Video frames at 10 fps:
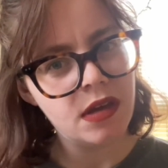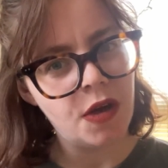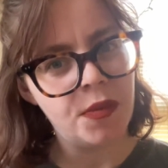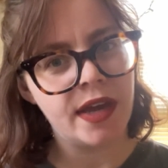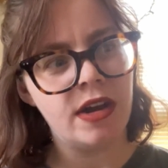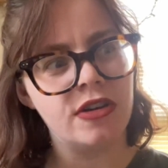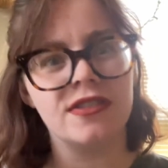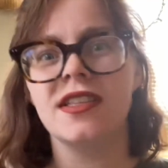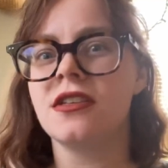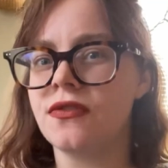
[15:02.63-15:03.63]
Oh my gosh,
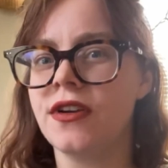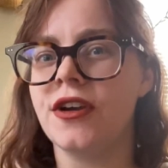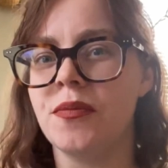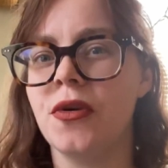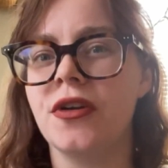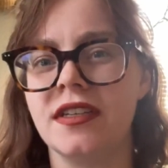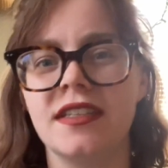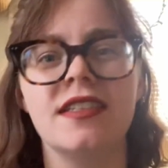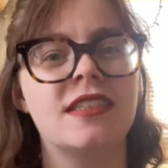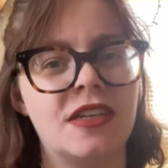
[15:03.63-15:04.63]
that's very important.
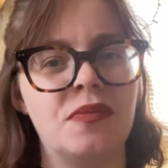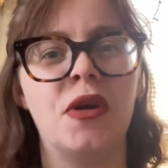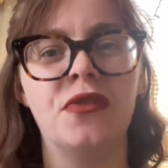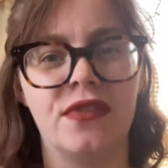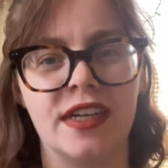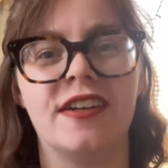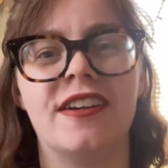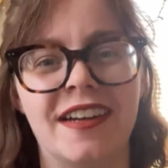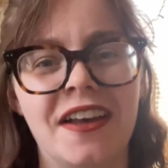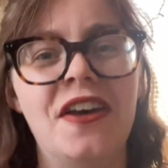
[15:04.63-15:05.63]
That's a good
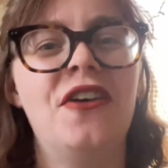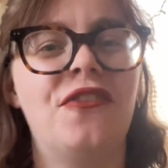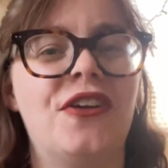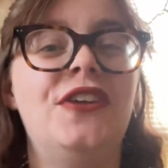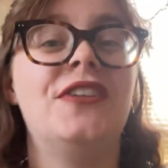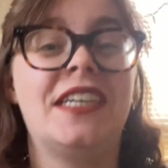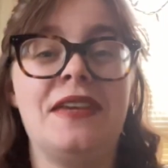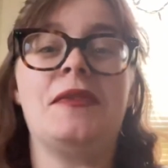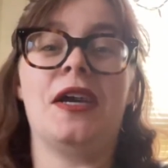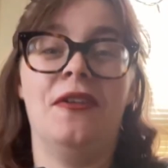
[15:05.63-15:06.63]
motivator for you to
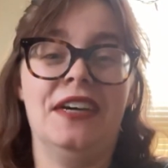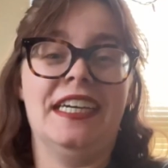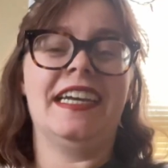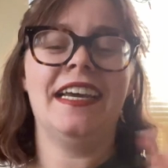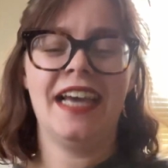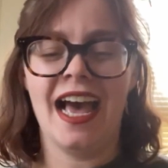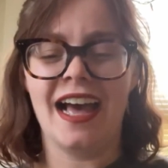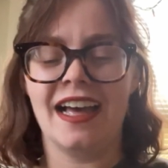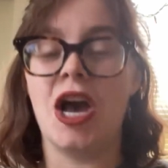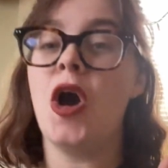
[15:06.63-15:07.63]
keep going.
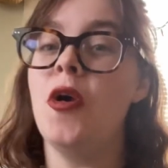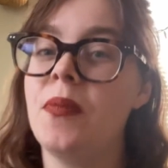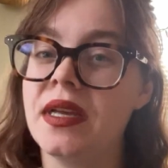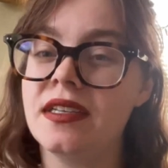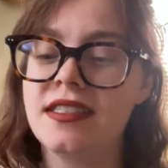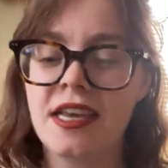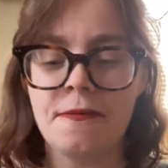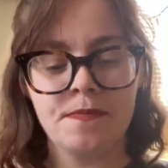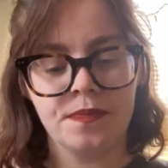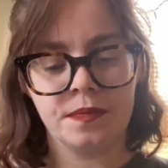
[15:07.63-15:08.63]
Hope is.
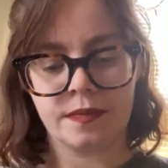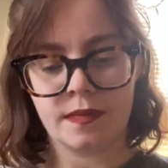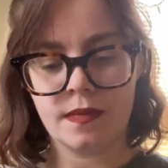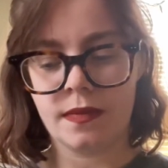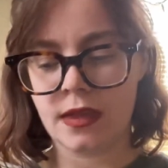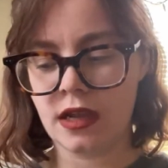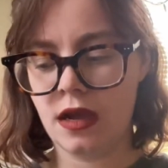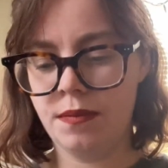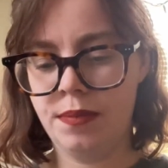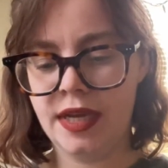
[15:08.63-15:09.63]

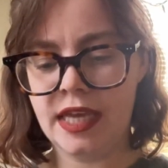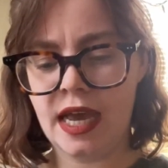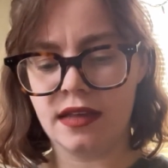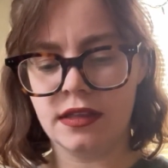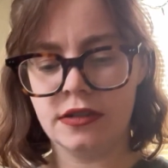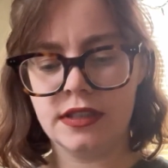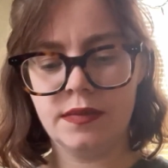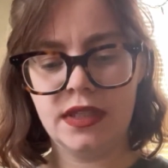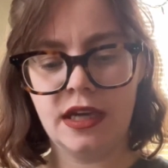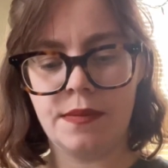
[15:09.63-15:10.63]
But yeah, there's
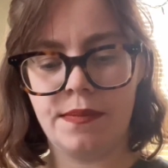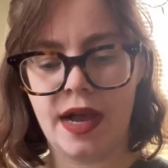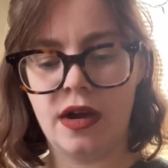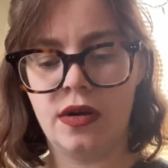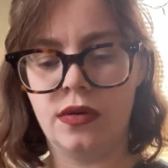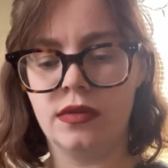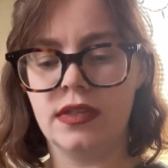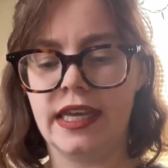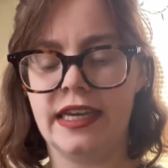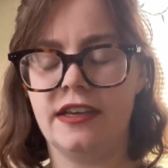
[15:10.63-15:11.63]
something about
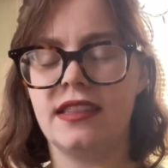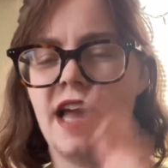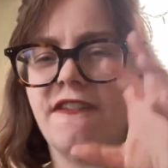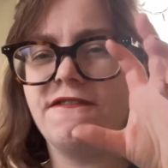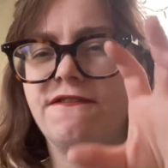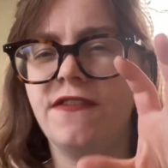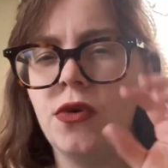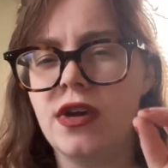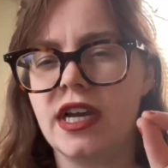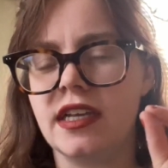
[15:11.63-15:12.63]
like that
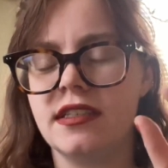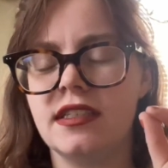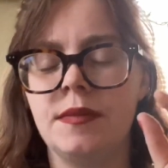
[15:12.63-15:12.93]
focus.